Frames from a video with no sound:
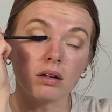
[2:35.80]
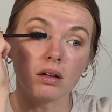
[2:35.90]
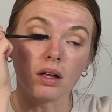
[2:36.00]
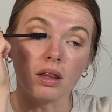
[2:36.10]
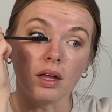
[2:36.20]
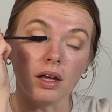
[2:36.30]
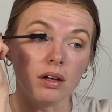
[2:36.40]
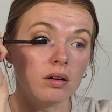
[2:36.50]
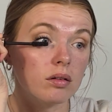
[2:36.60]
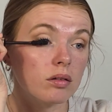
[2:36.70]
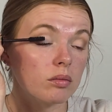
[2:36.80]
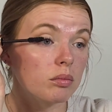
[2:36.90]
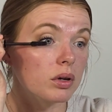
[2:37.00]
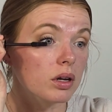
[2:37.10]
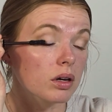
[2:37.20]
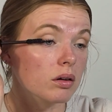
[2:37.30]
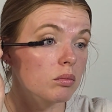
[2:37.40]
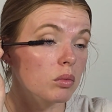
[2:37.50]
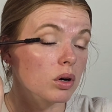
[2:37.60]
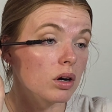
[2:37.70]
and then put it
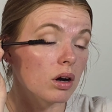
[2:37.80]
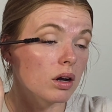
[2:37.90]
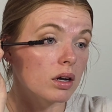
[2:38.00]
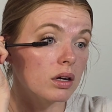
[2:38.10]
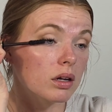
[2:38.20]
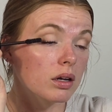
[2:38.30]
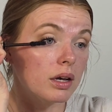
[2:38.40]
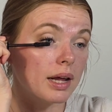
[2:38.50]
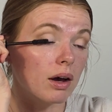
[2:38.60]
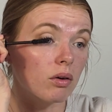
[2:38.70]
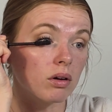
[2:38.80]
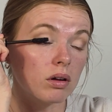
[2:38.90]
more on. Now,